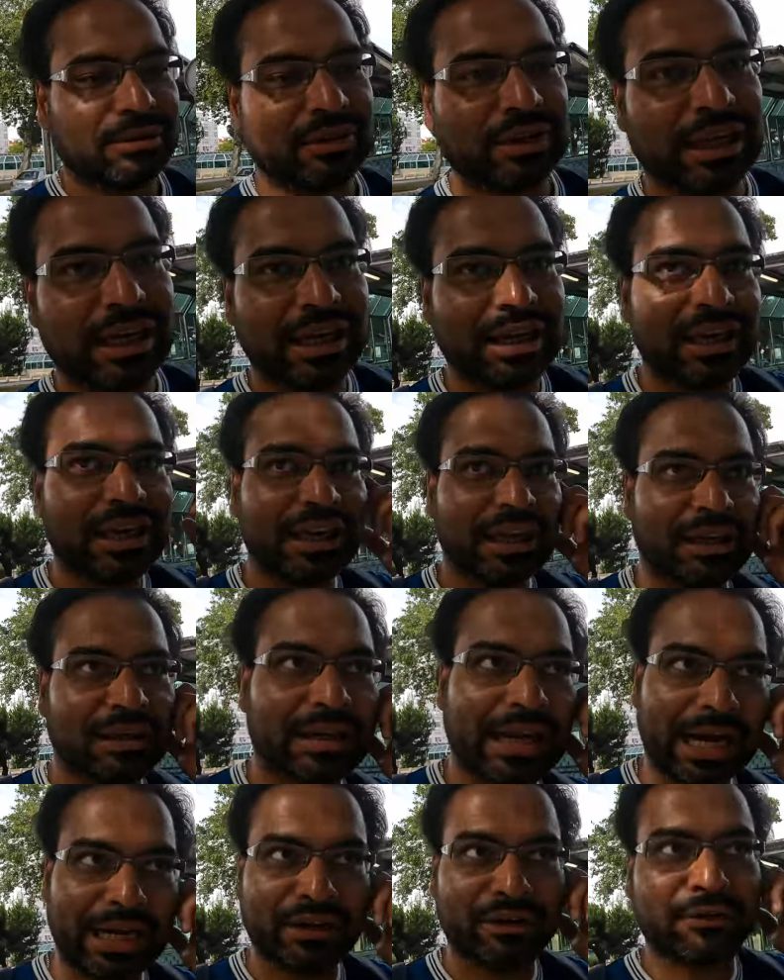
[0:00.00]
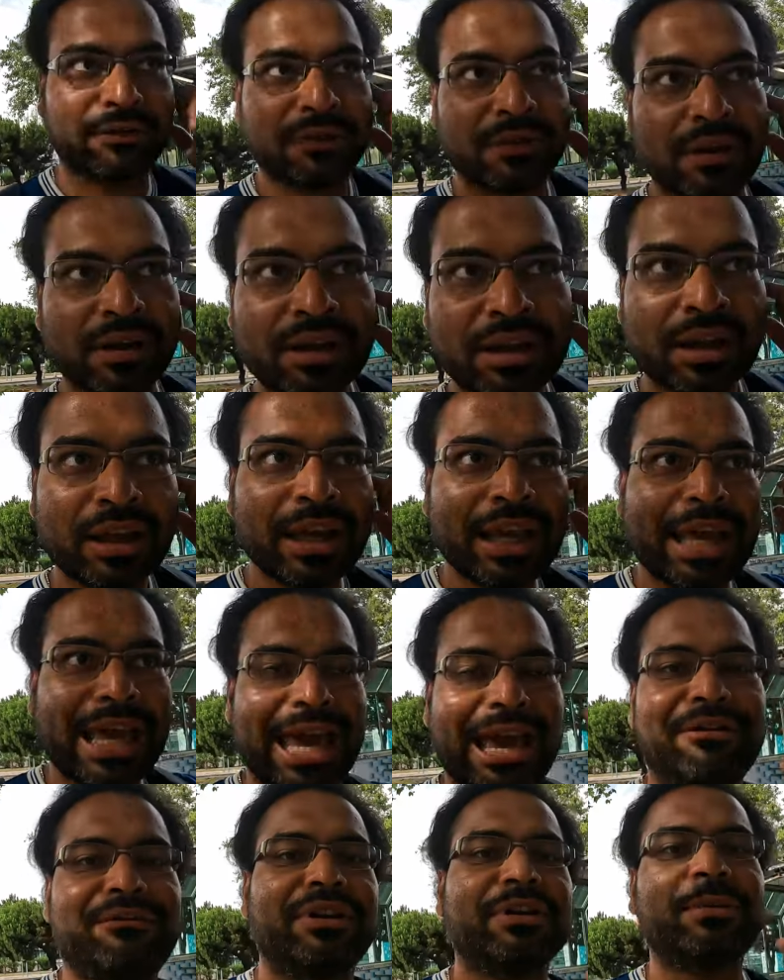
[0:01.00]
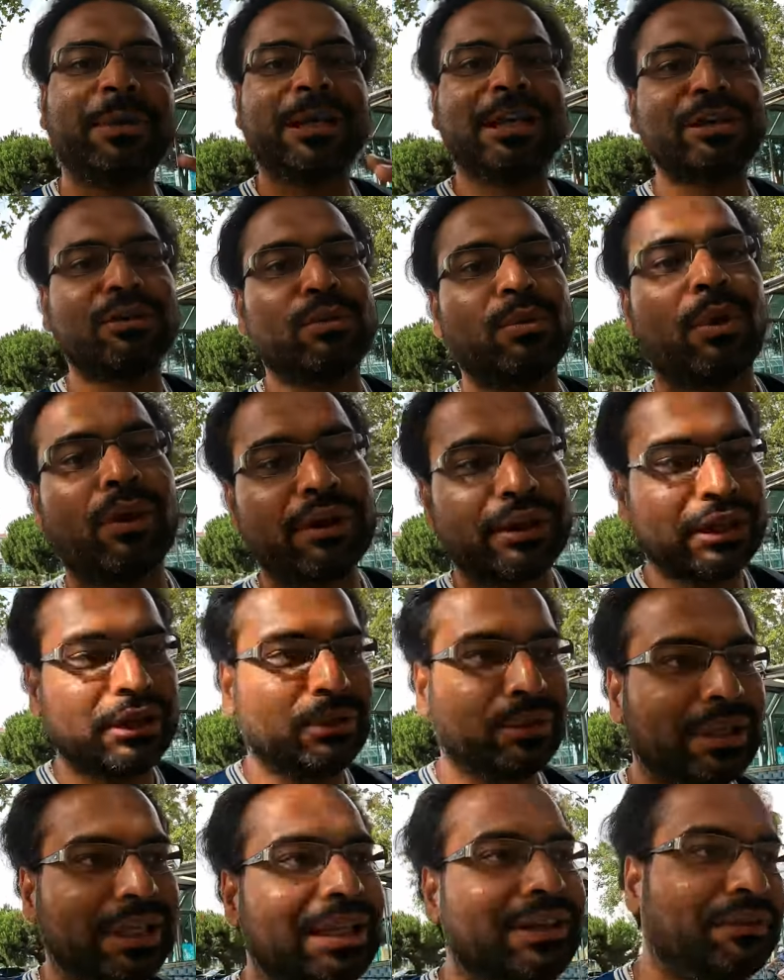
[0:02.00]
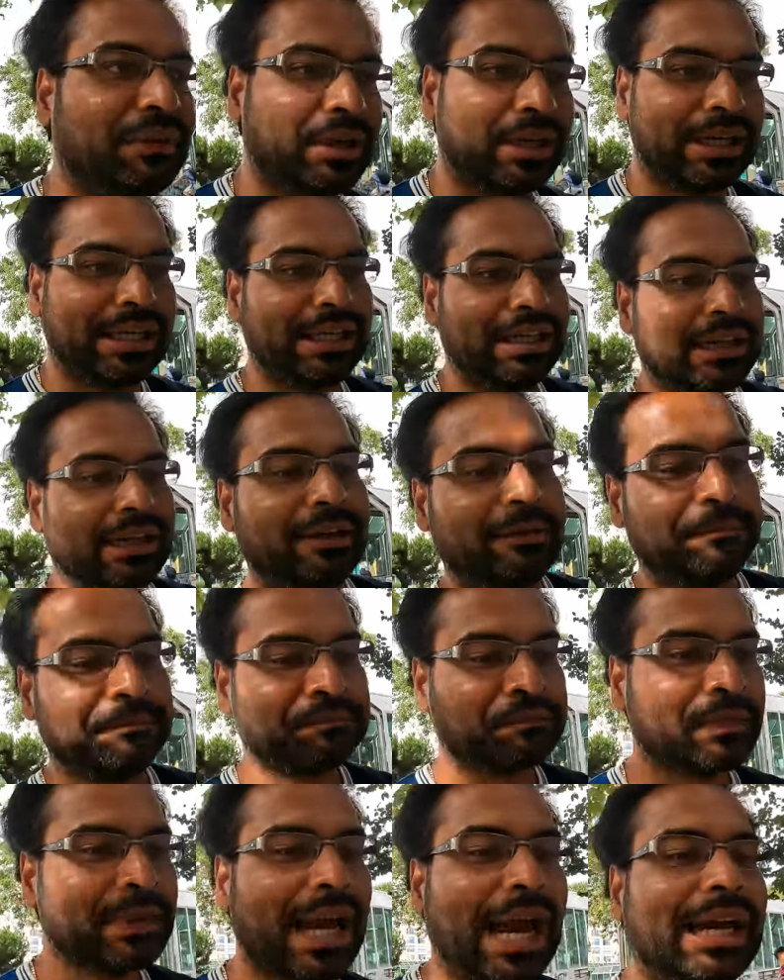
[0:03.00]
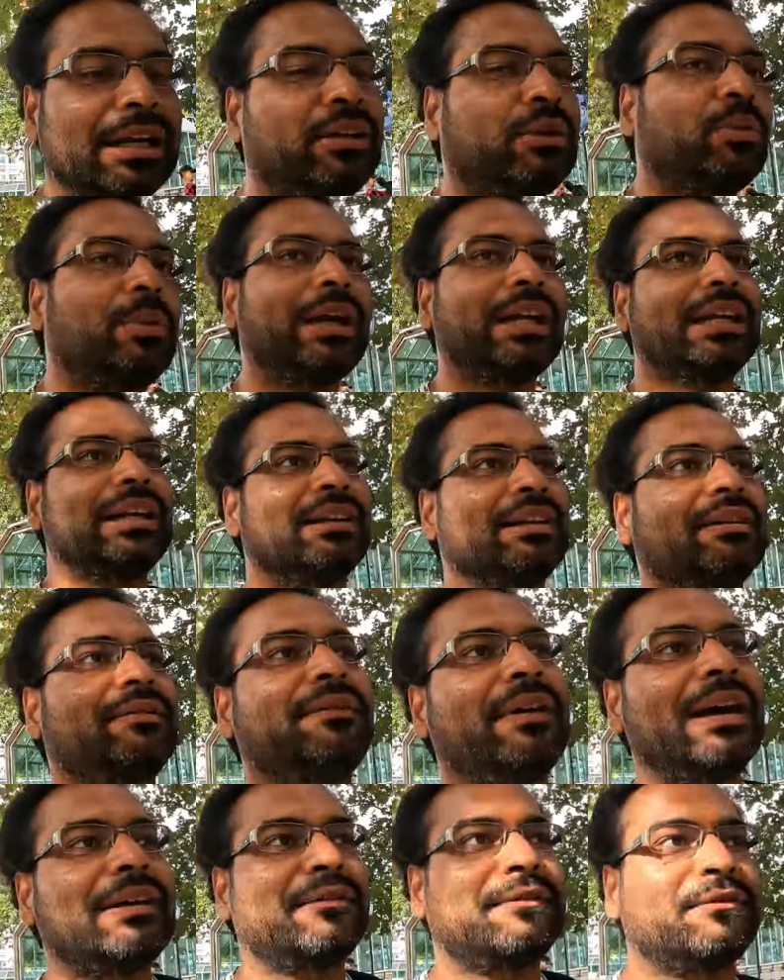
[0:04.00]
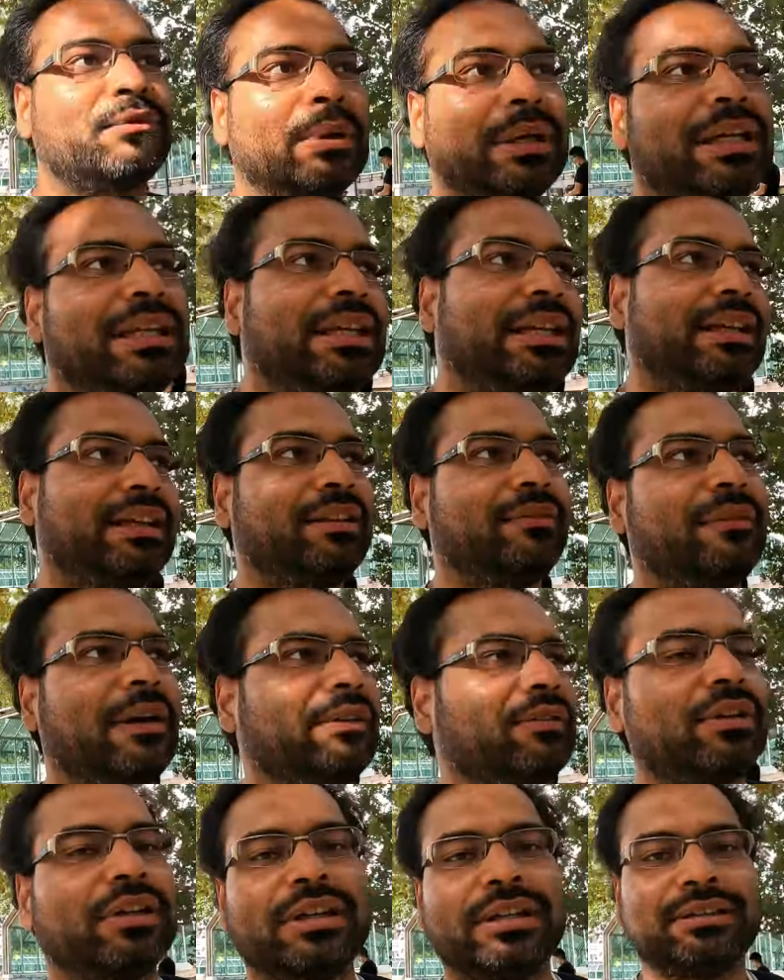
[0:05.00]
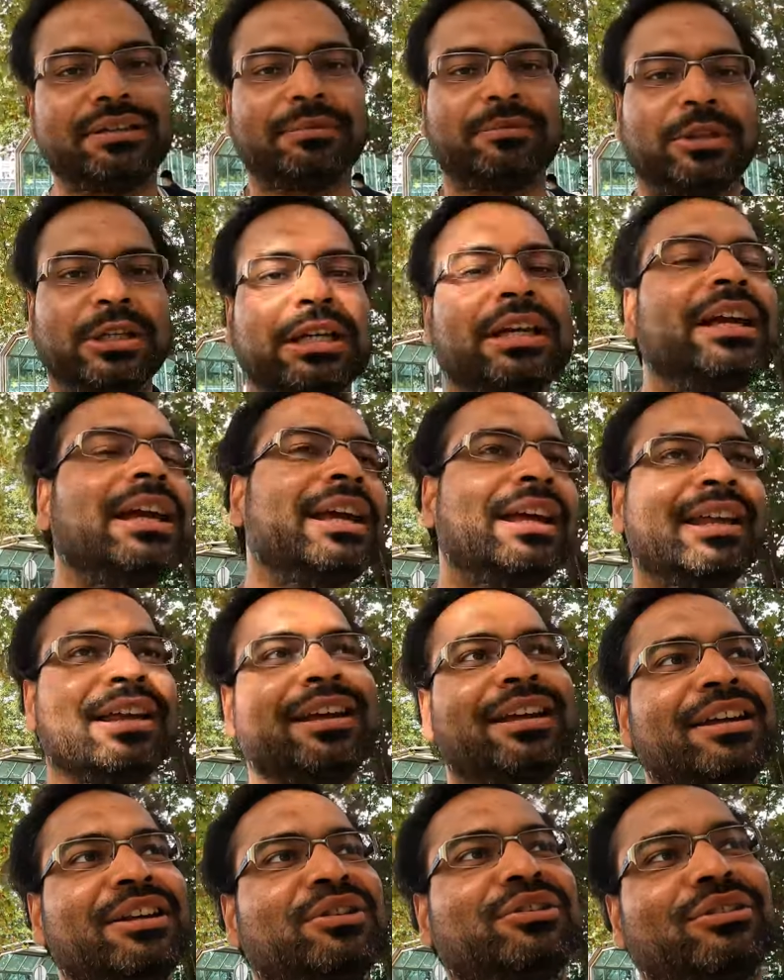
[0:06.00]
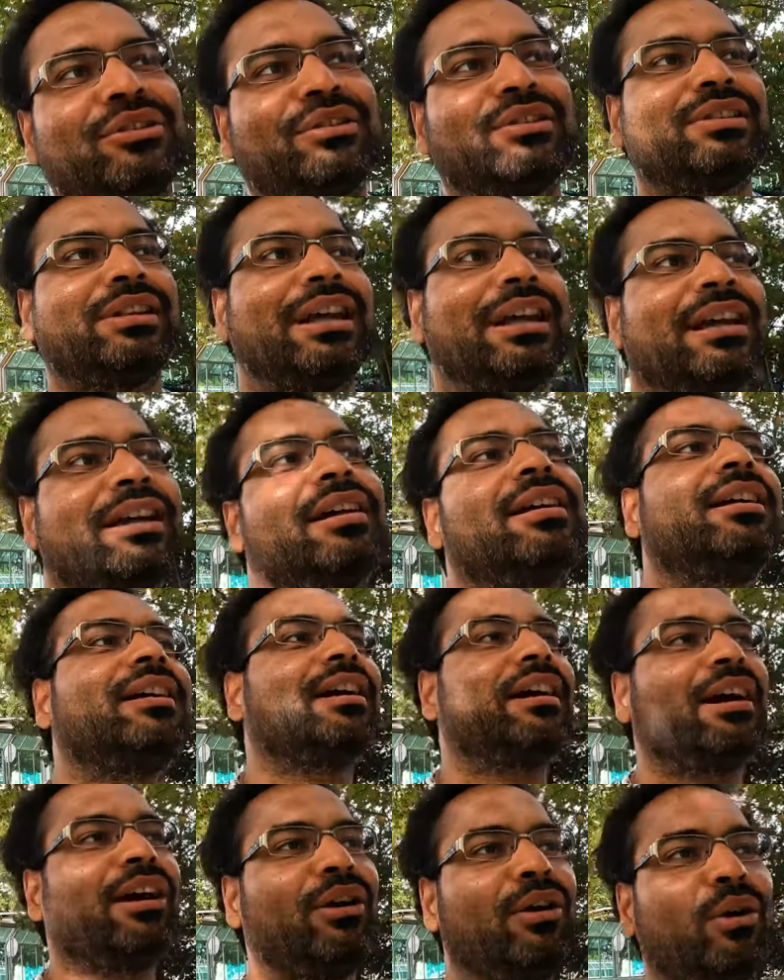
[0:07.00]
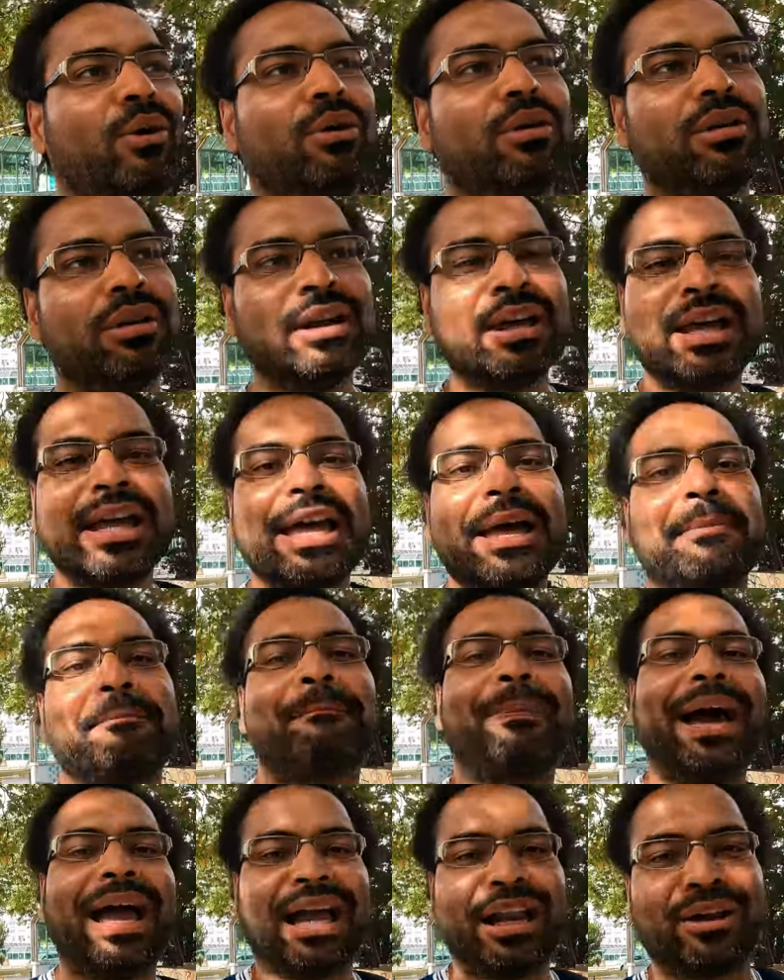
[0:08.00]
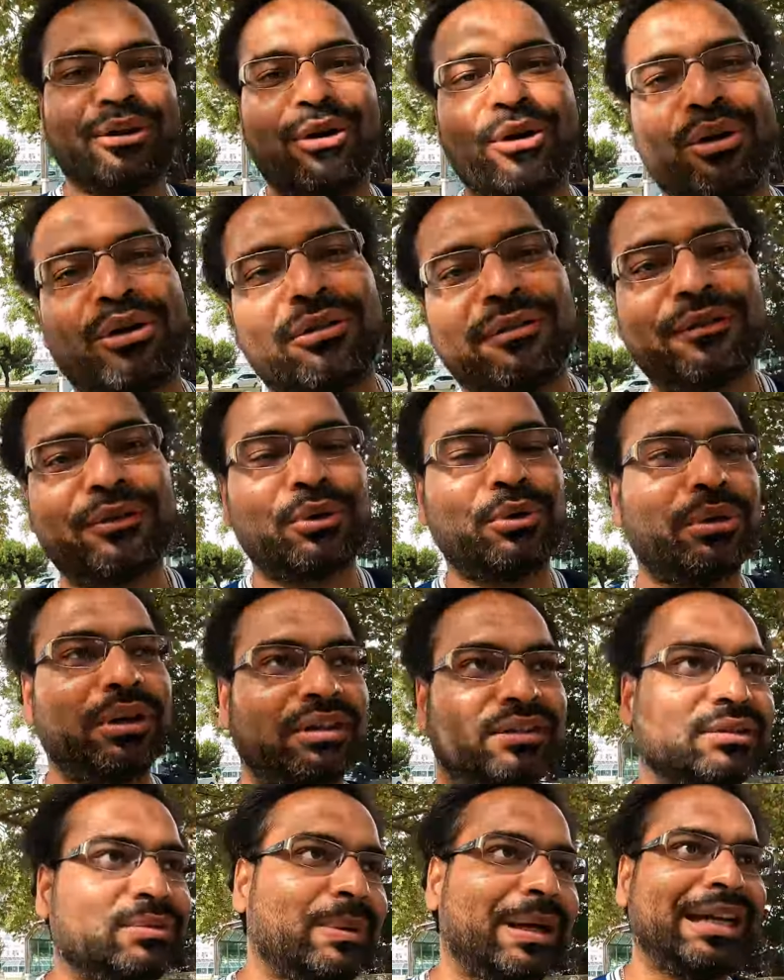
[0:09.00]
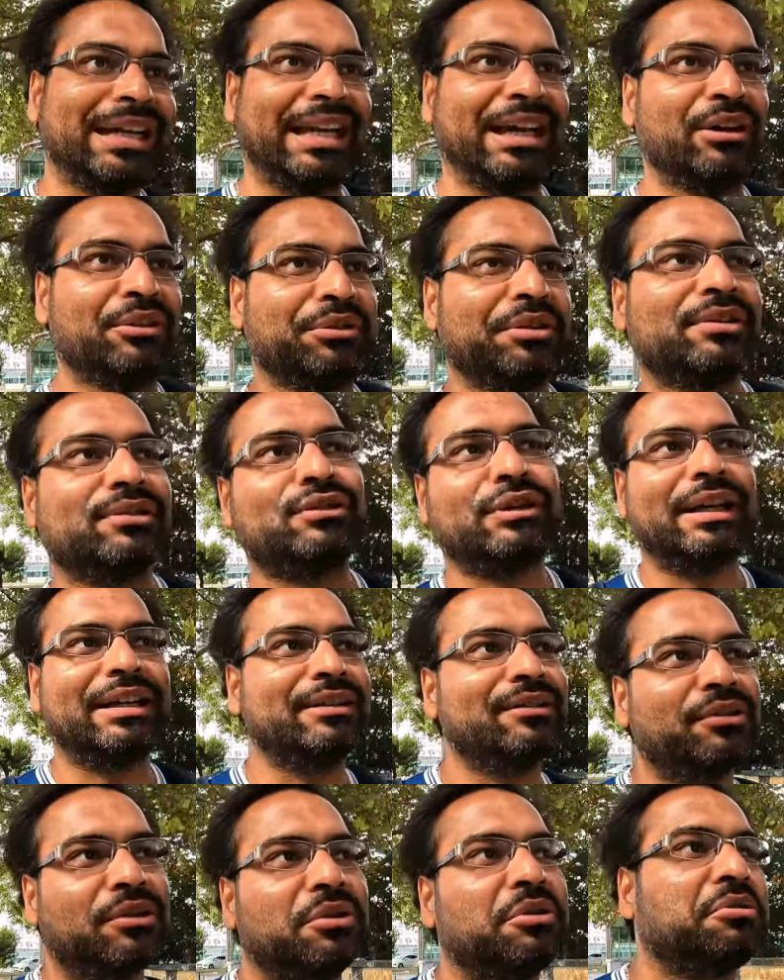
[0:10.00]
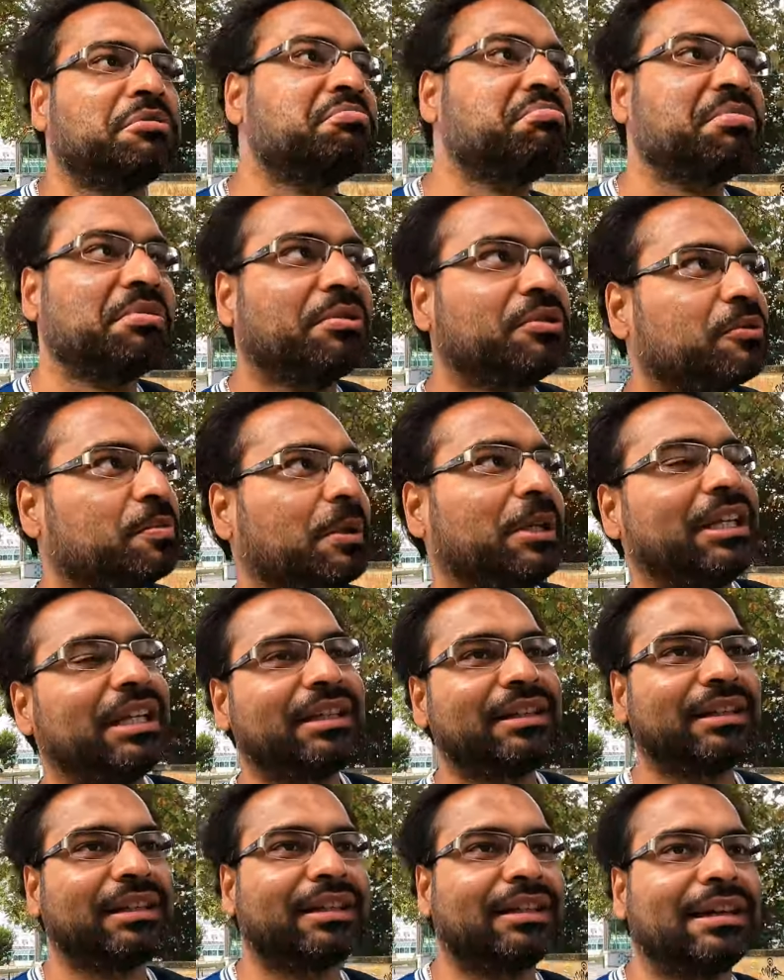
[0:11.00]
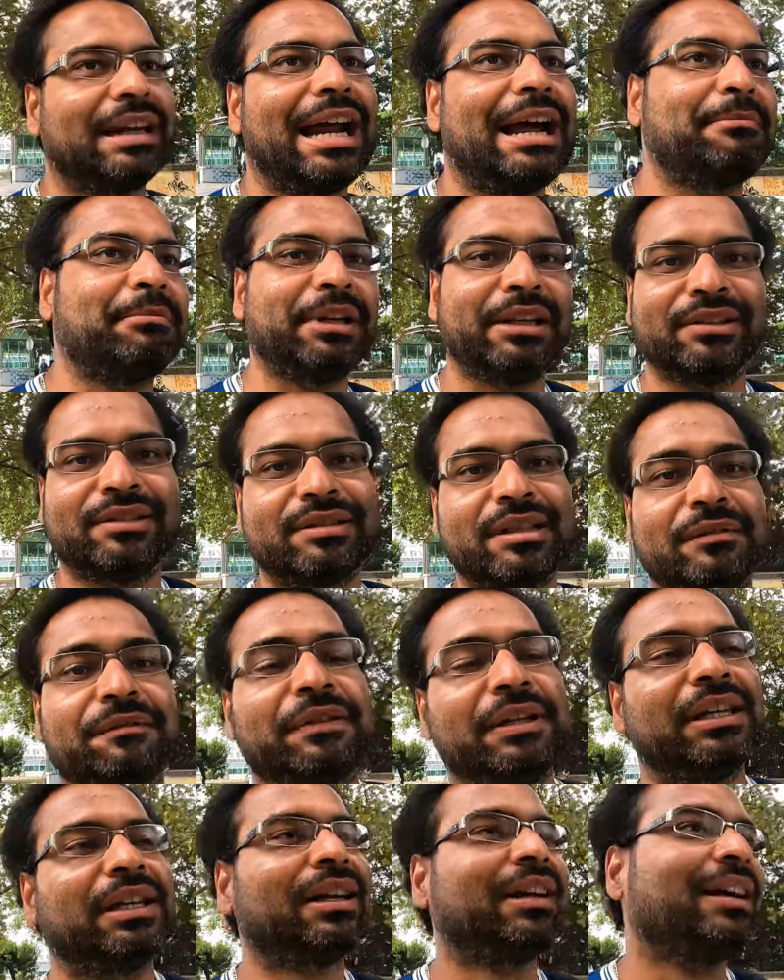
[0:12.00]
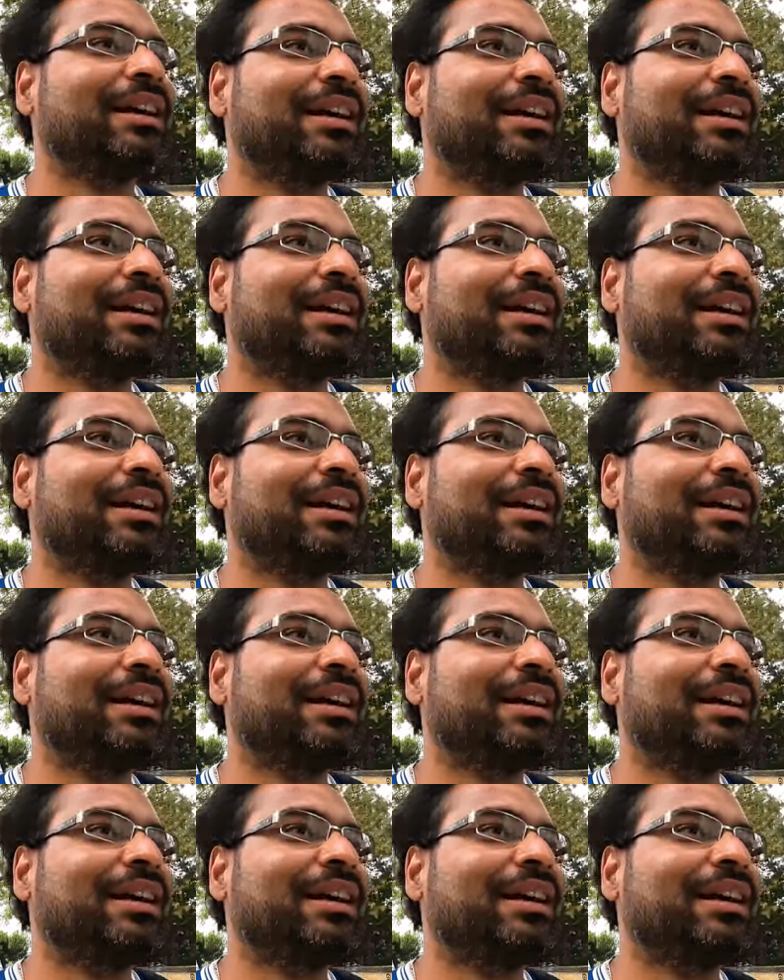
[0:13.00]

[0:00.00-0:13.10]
They kind of, everybody who wanted to leave earlier had to wait until 5:20, 5:30 something. So there's like a whole backlog of tourists waiting on this train, so it's pretty cramped and stuffy.